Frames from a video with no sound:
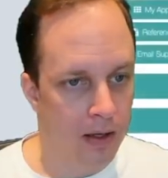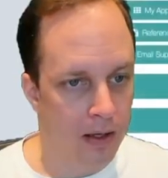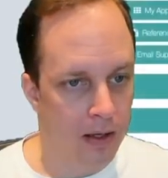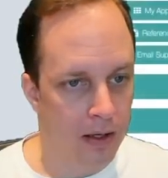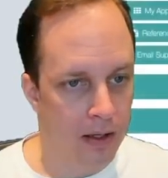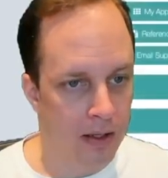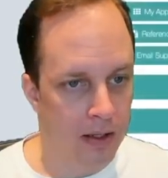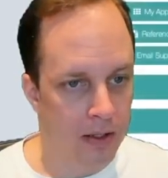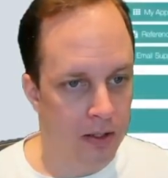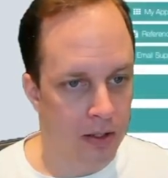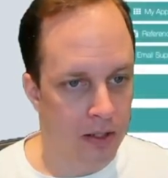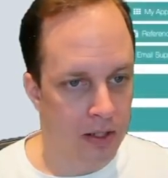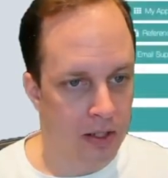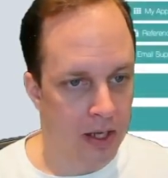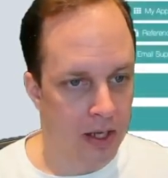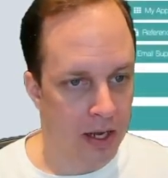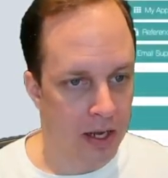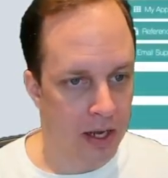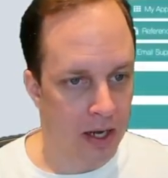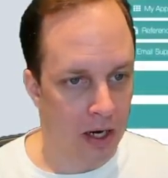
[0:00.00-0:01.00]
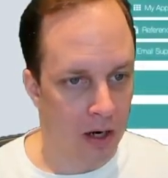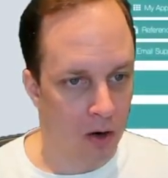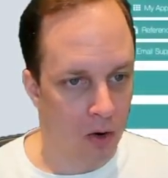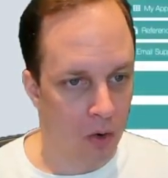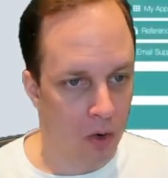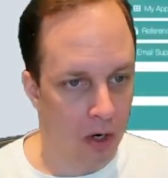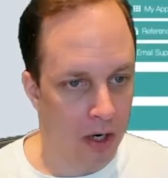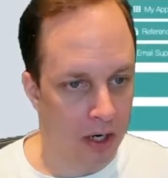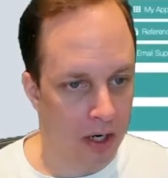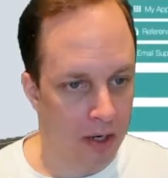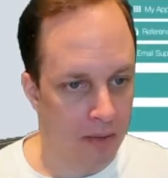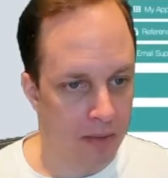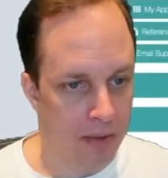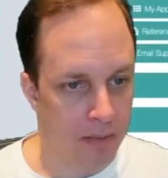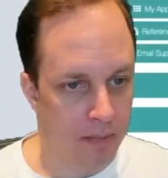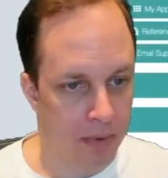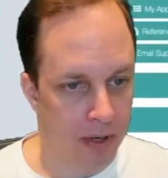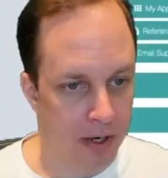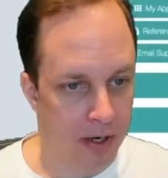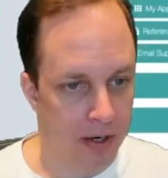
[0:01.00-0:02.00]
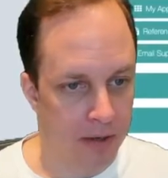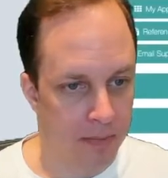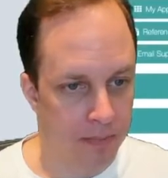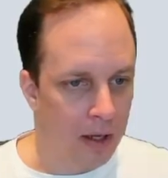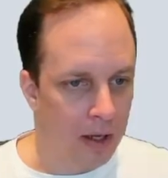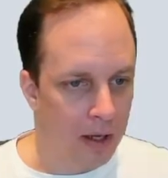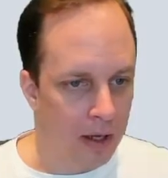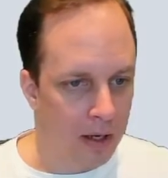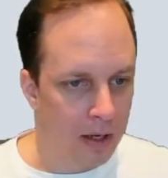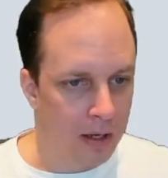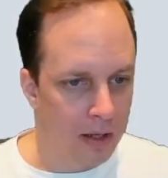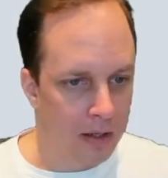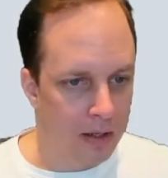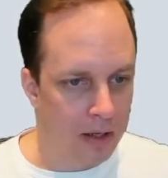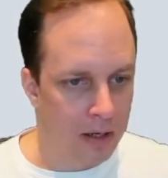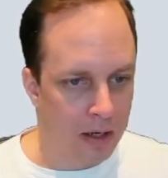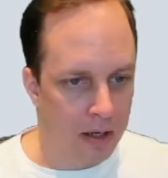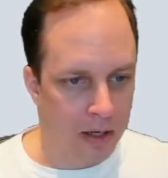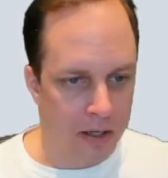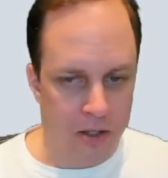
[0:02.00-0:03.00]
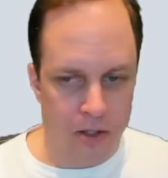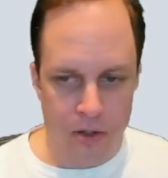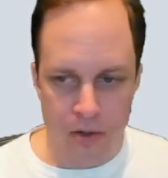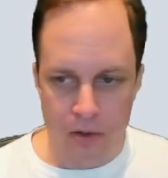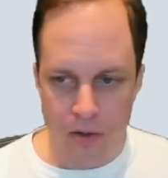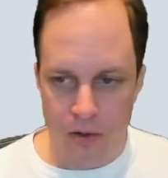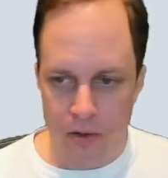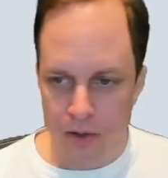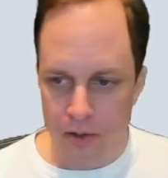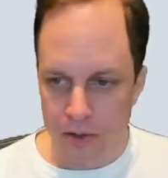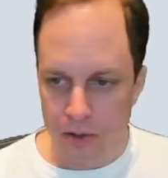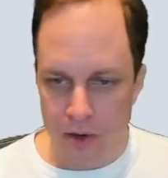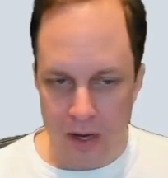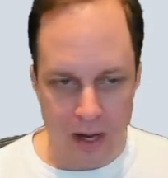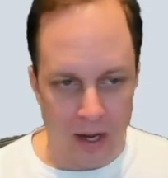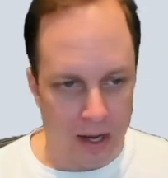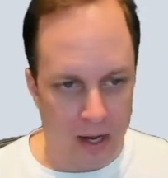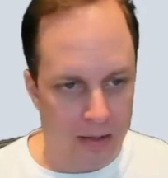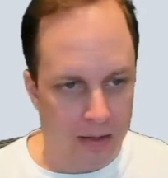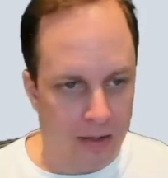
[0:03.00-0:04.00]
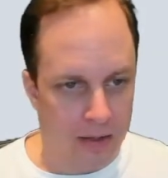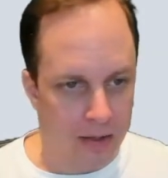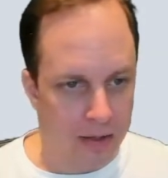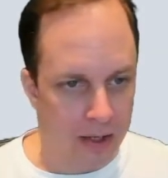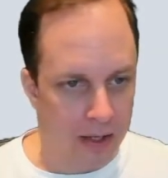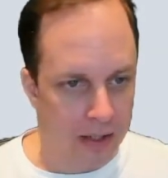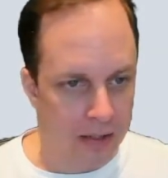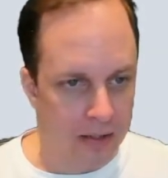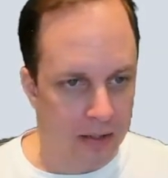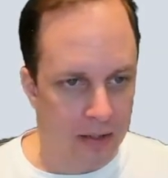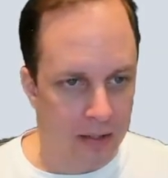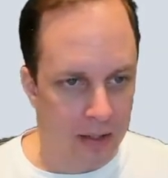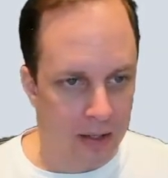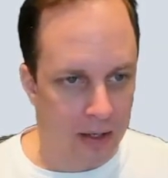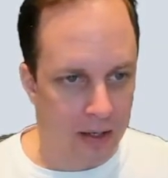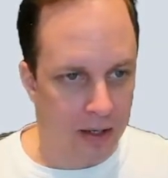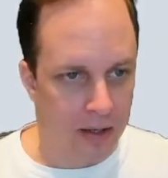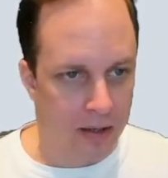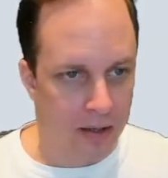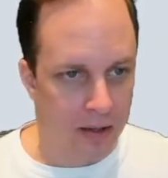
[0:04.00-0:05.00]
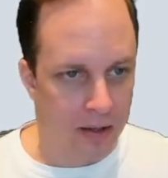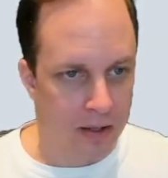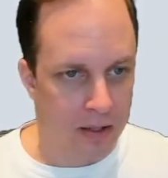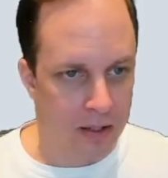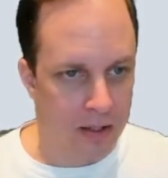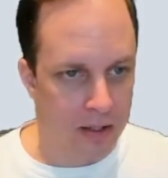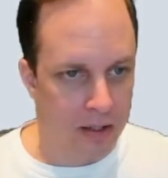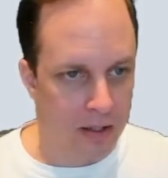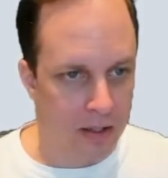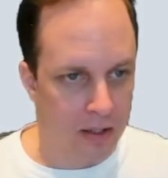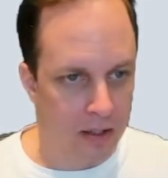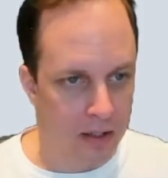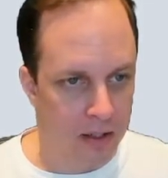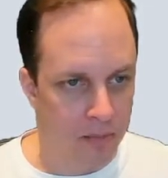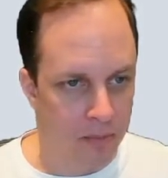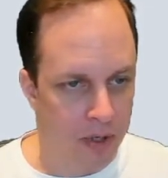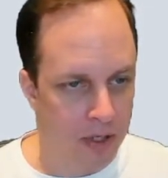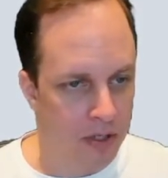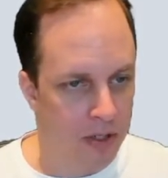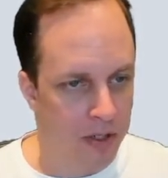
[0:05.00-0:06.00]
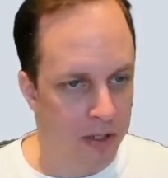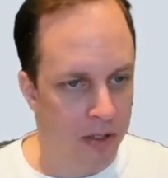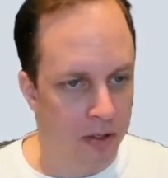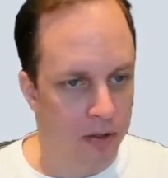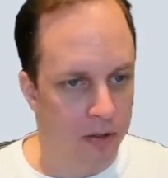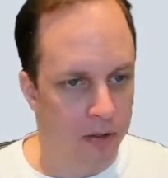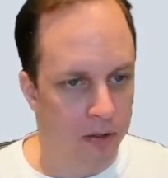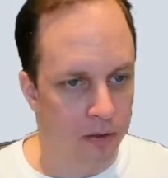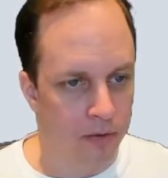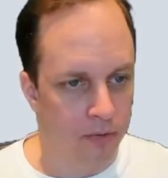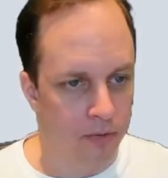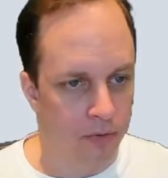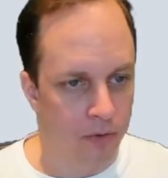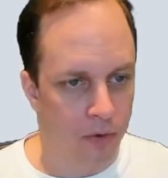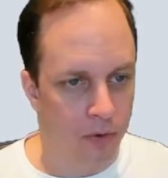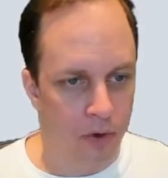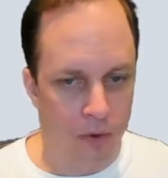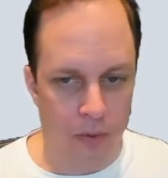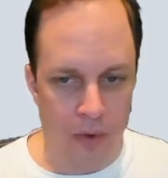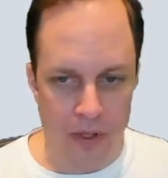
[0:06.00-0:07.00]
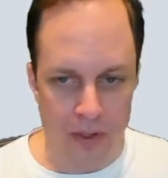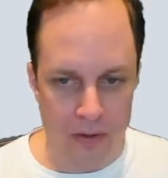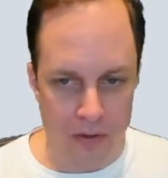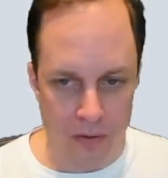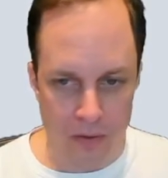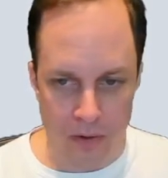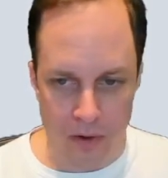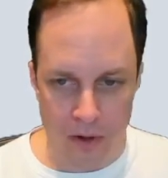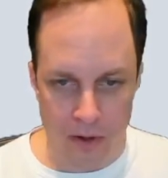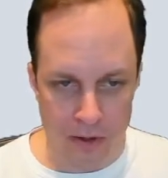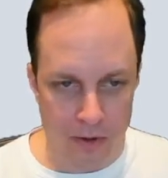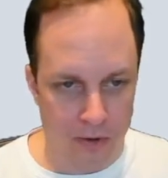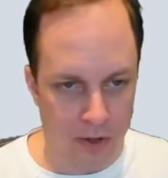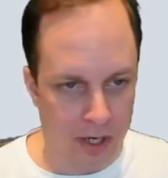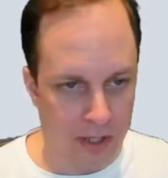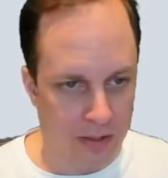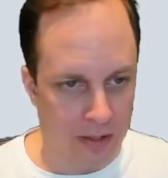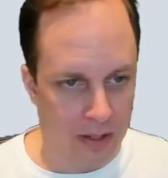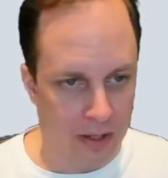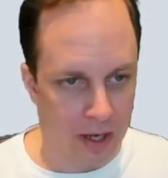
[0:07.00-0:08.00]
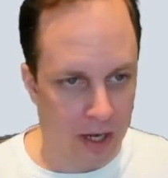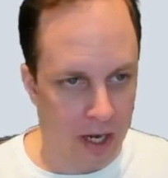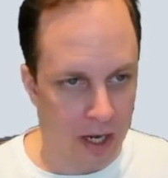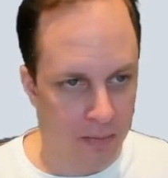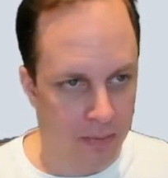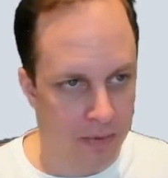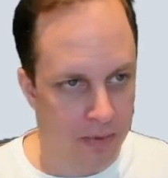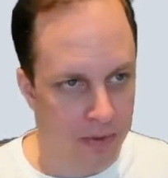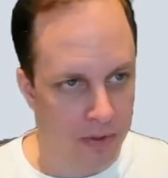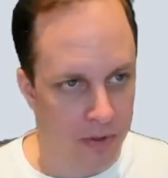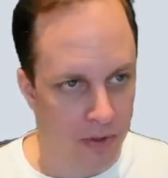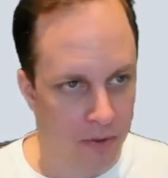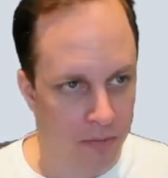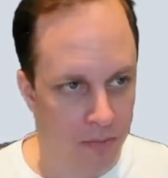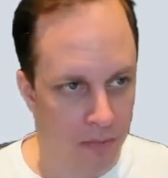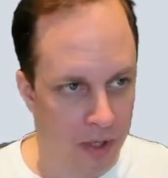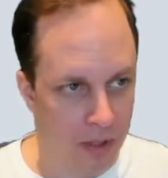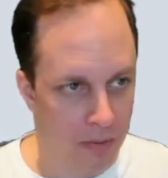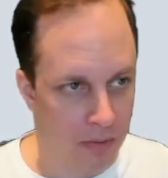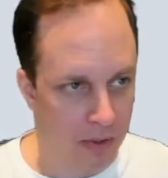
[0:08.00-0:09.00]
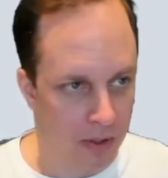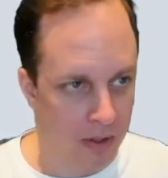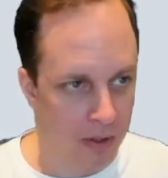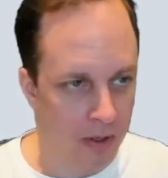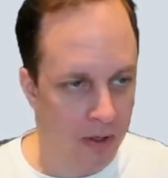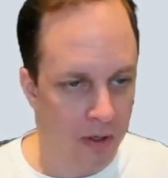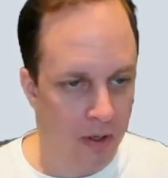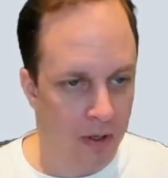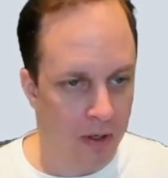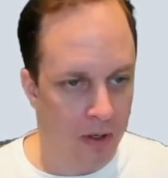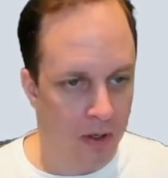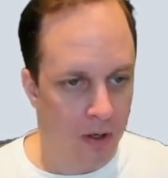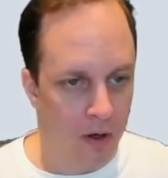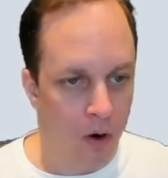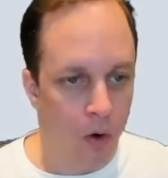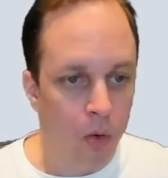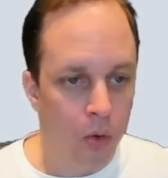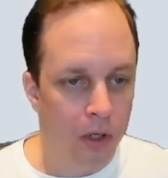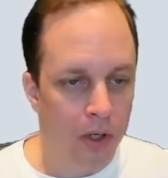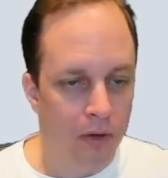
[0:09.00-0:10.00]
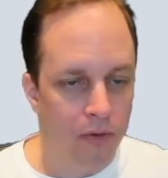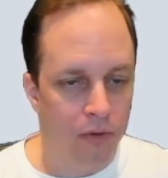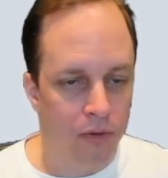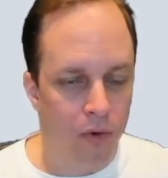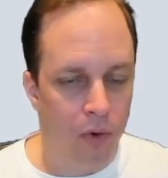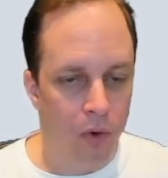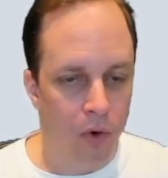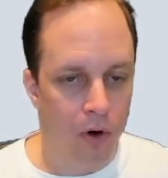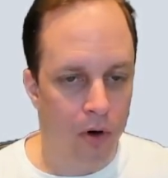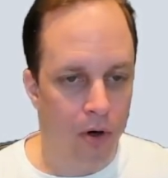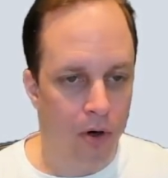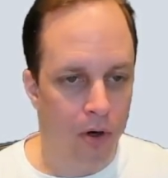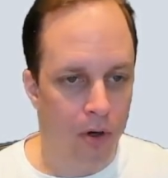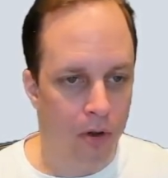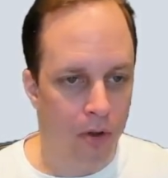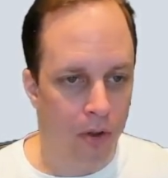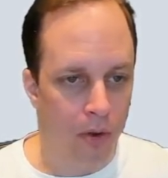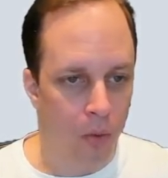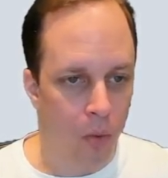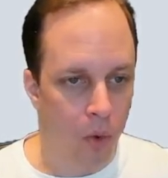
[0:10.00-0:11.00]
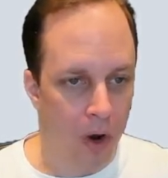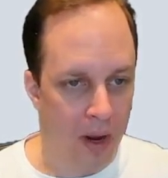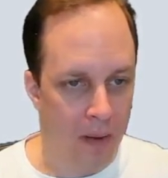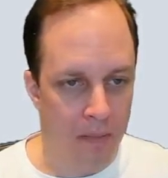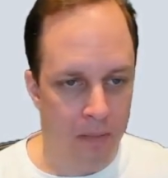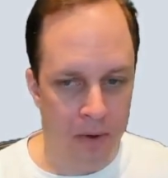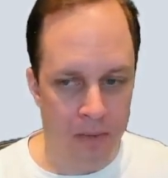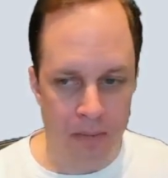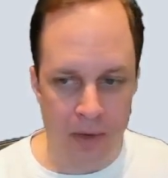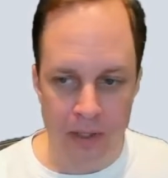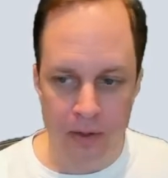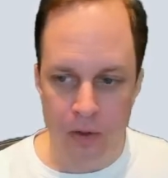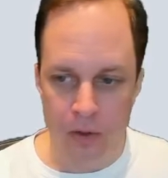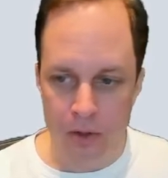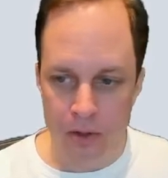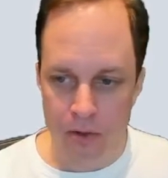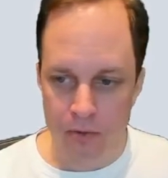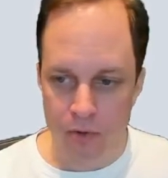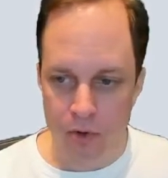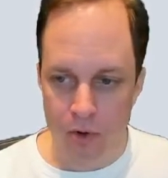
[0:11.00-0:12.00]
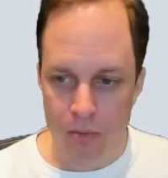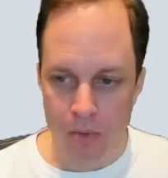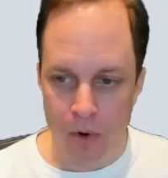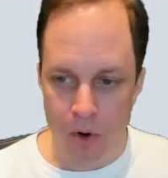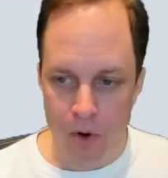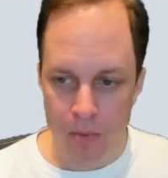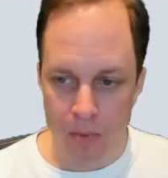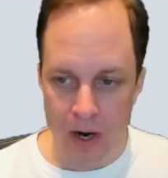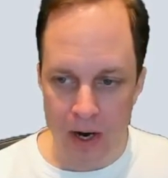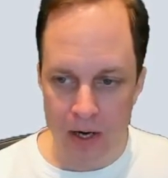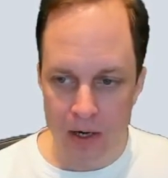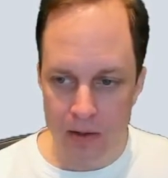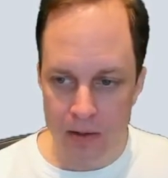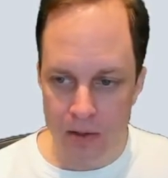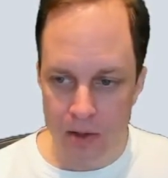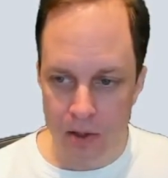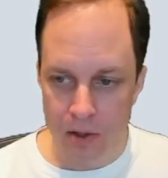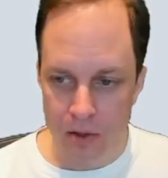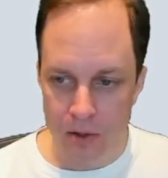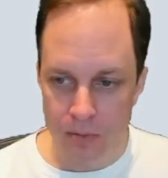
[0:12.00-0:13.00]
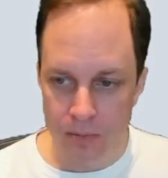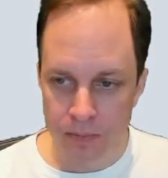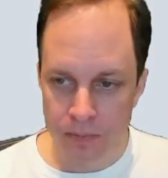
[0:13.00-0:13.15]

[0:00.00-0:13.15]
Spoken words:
it's going to say hello a little bit bigger. And I should also add that this is especially good for when you are creating apps, not maybe only for the web but also for mobile. So